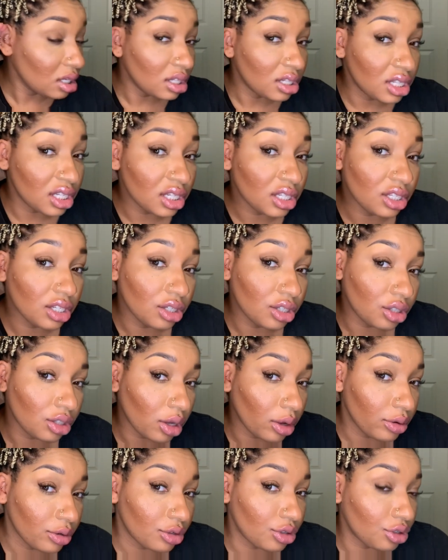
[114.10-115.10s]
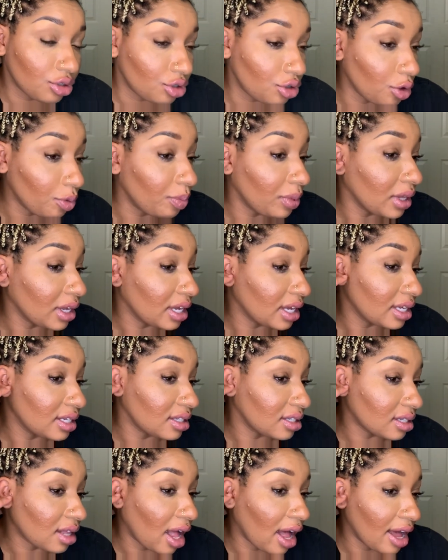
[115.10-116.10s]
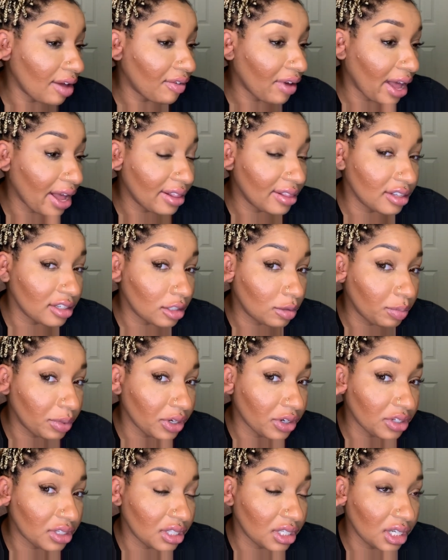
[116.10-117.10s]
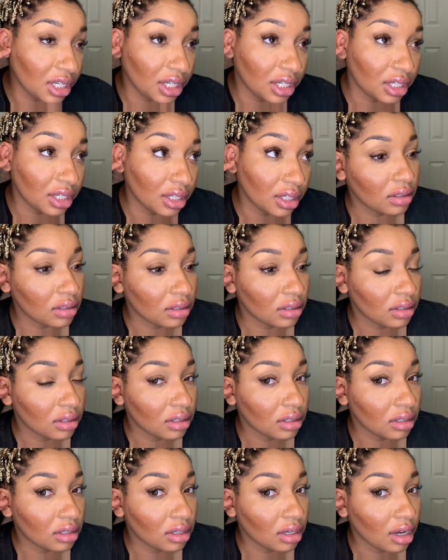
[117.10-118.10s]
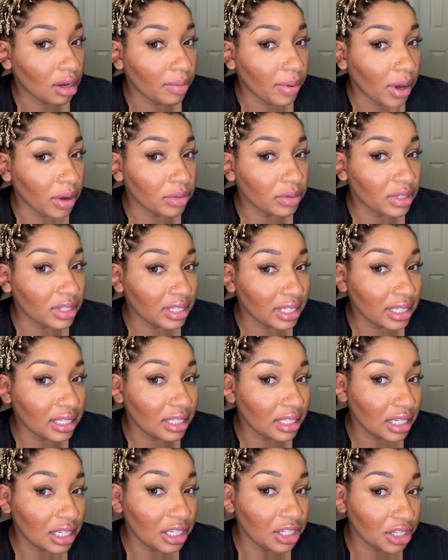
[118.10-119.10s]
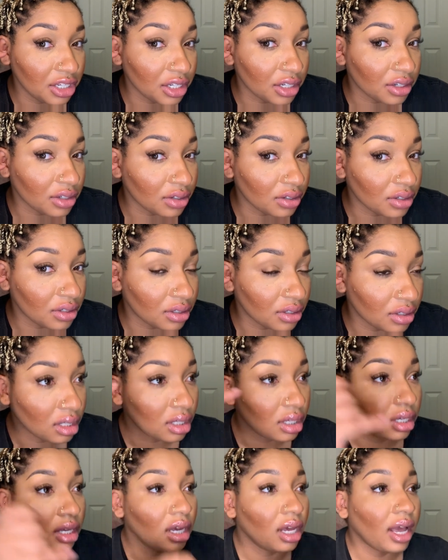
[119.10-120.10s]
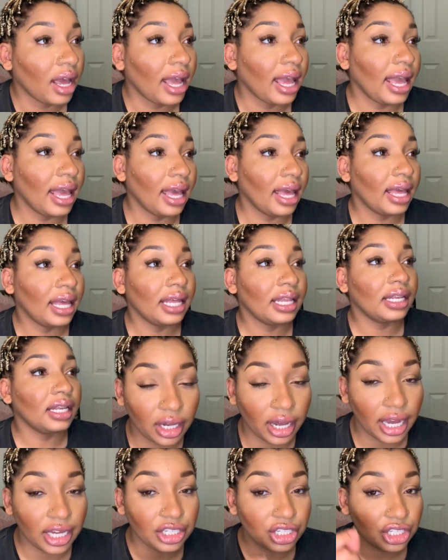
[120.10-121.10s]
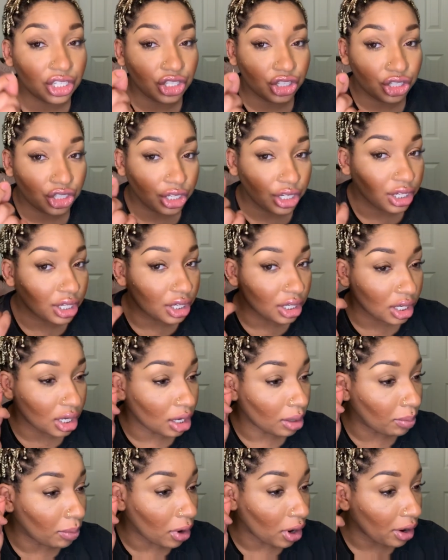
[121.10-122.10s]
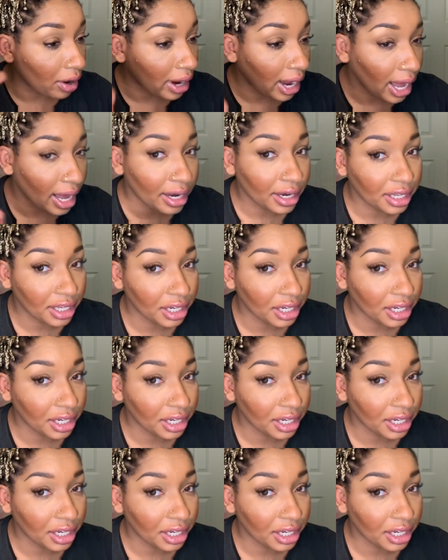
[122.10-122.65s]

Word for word: This is so stupid because I've had this piercing about 16 years. And I just took a bar out of